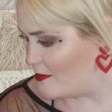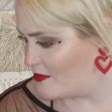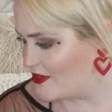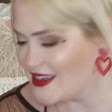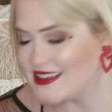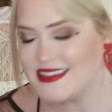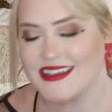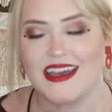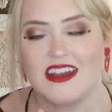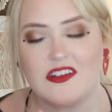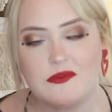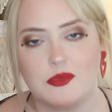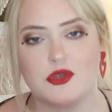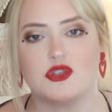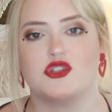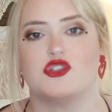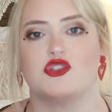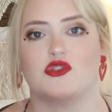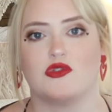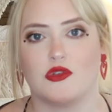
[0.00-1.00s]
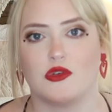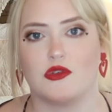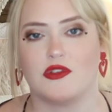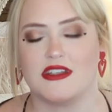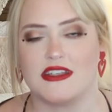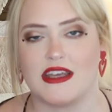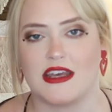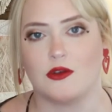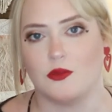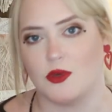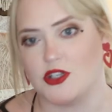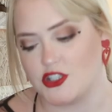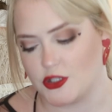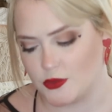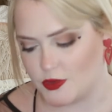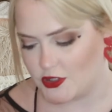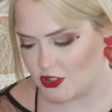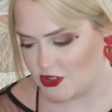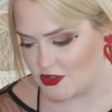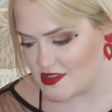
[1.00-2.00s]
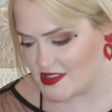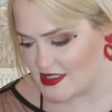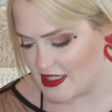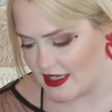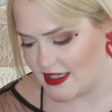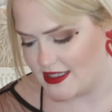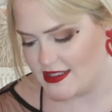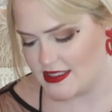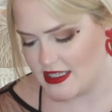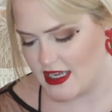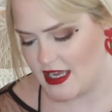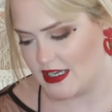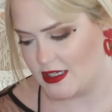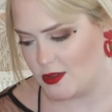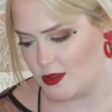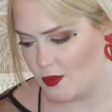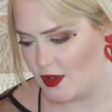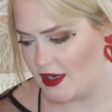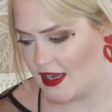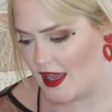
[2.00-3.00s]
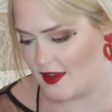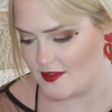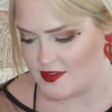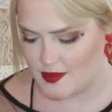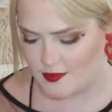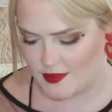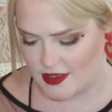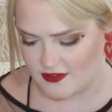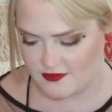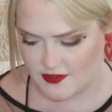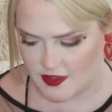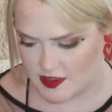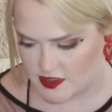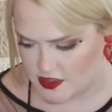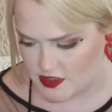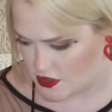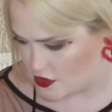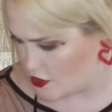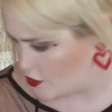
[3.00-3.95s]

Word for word: thing to kind of push through the dead of winter when you're stuck inside and want to have something fun to